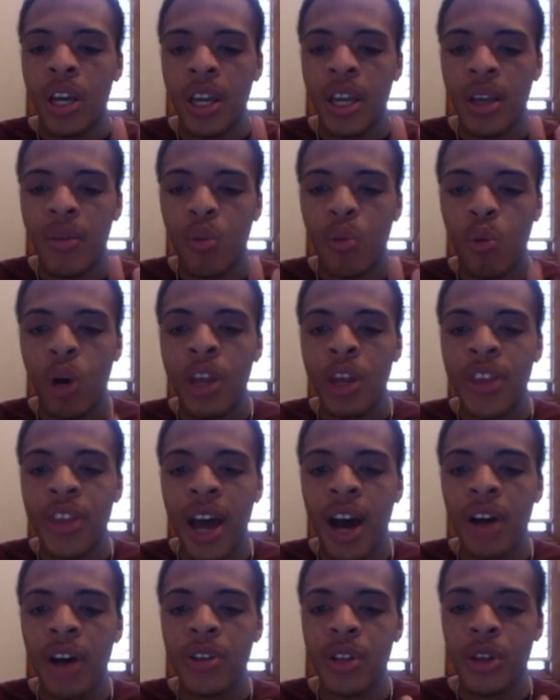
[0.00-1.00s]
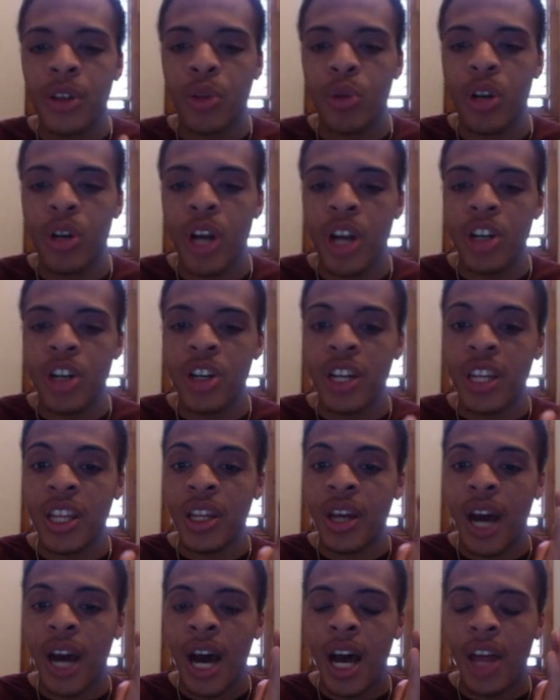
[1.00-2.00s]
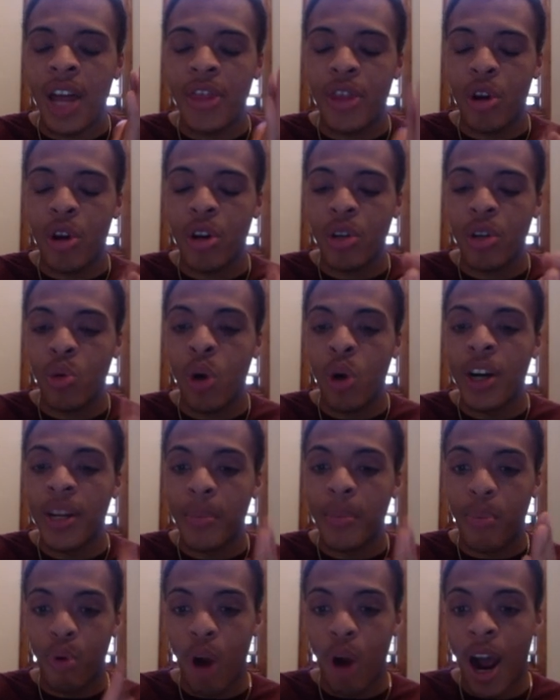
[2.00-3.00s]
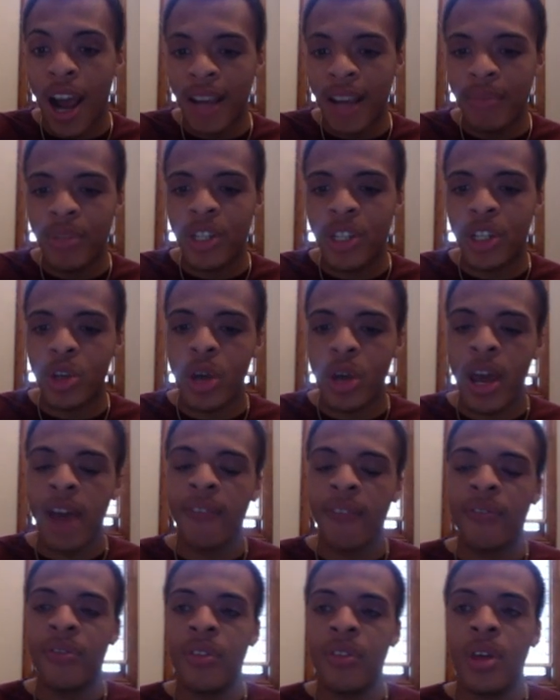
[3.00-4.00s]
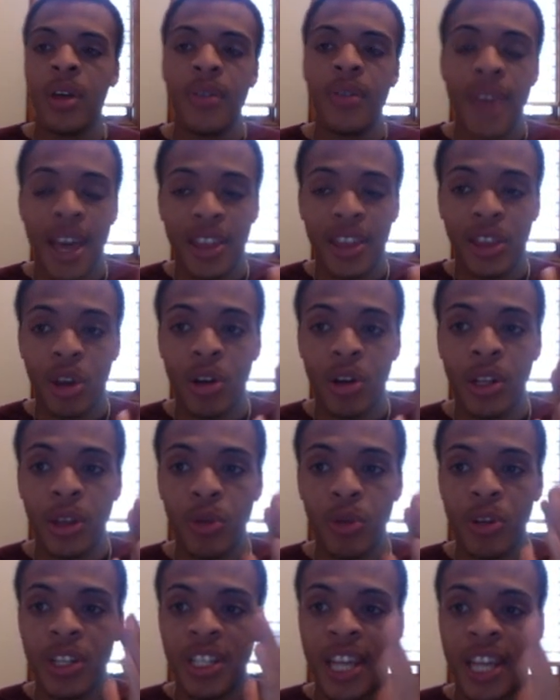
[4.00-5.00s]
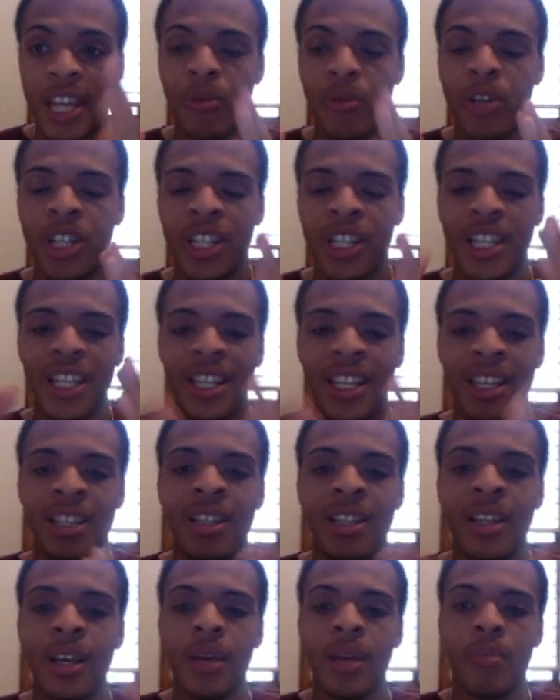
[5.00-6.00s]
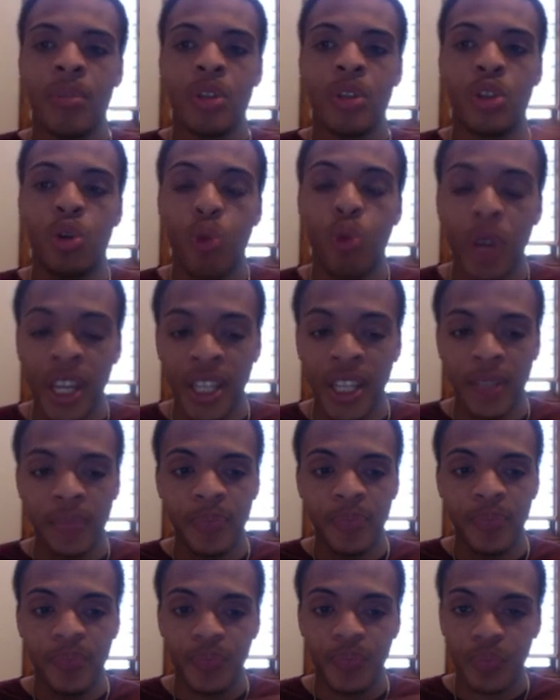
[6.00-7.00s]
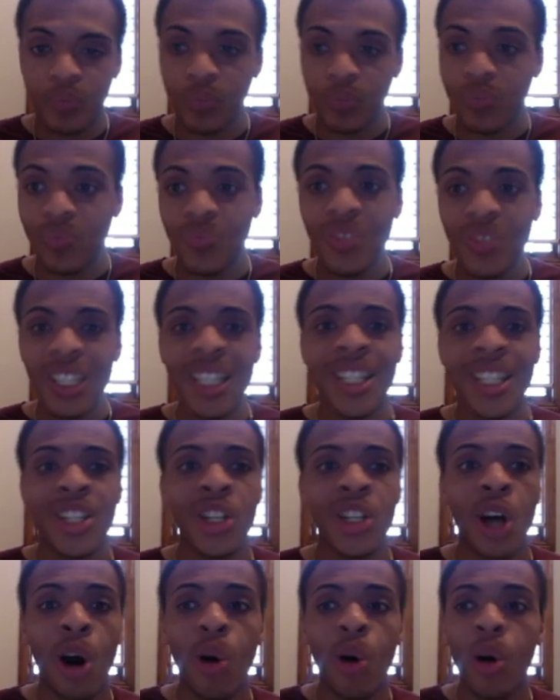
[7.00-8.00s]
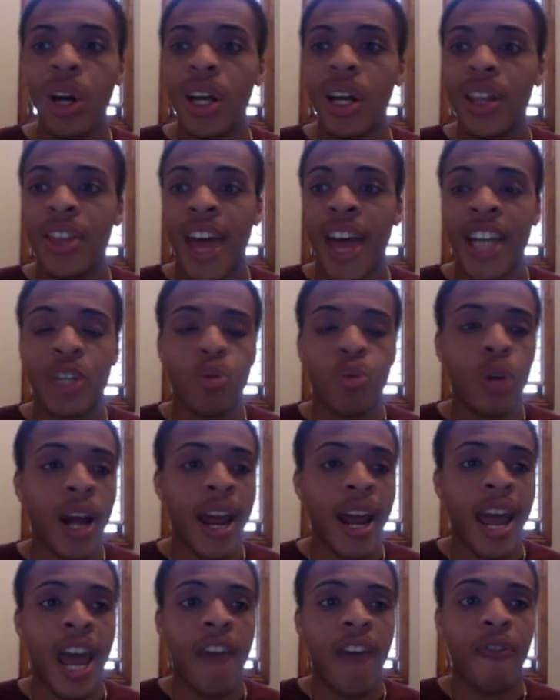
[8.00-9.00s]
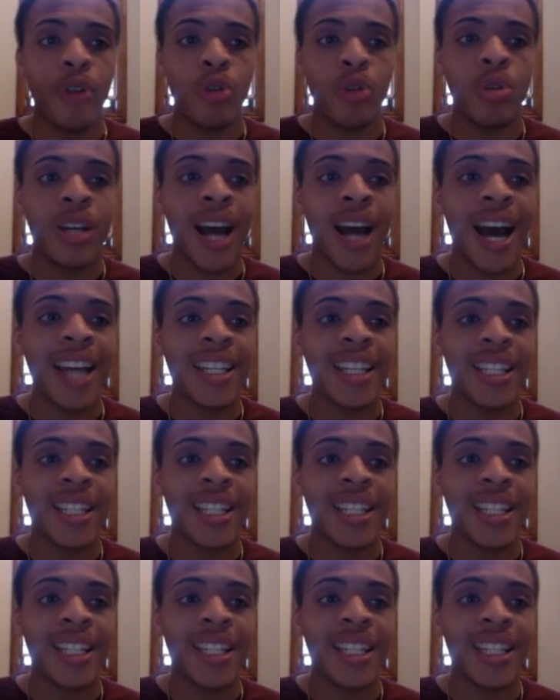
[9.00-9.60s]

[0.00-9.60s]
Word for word: 1,331 in prime. So you have that 33 sandwiched in between. So that's what I have for you guys